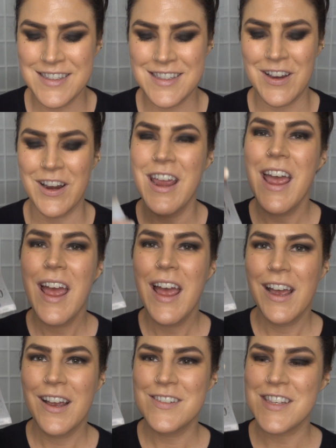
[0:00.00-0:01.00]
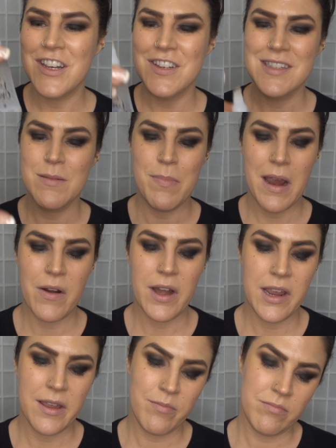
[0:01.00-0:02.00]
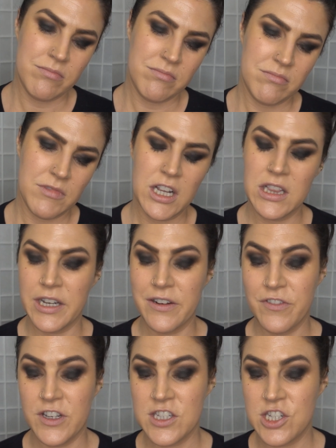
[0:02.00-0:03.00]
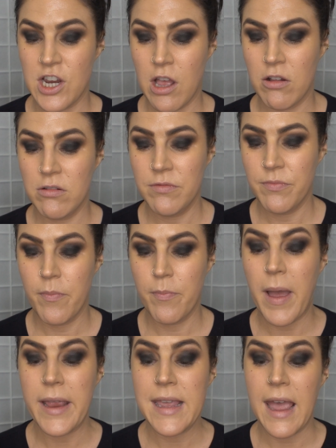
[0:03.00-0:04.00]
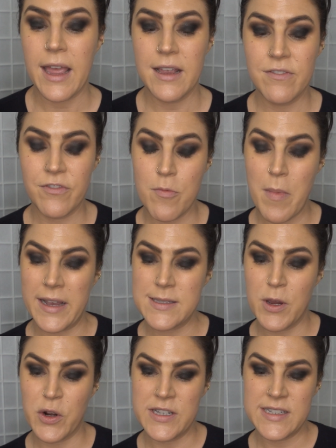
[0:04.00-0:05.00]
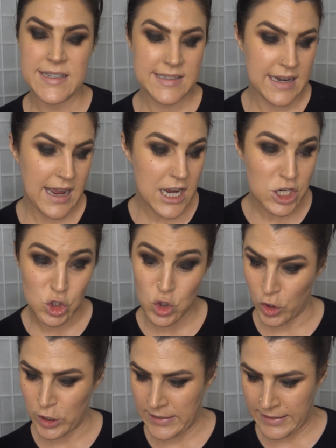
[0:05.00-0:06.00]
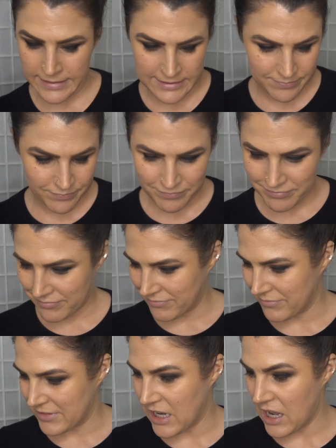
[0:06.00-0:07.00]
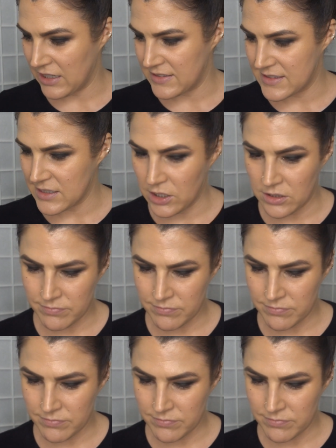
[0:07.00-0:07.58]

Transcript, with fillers: so I'm just going to use the Barry M Glitter Fix Gel. But yeah, from my experience yesterday, you don't need it. The colors